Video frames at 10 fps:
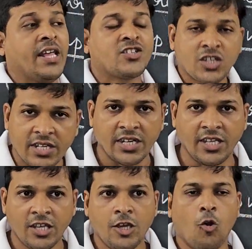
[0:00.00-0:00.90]

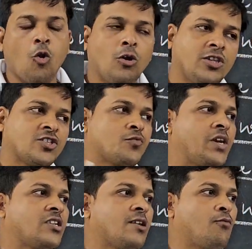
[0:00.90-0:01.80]
Naturally, all the
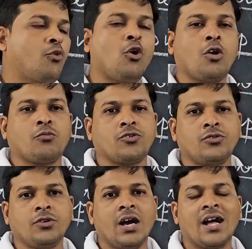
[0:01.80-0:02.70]
spectrum formed
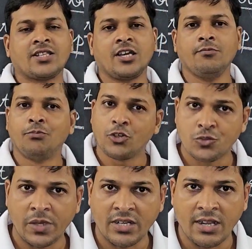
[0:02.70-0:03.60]
are the impure
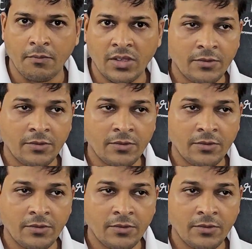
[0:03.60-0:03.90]
spectrum.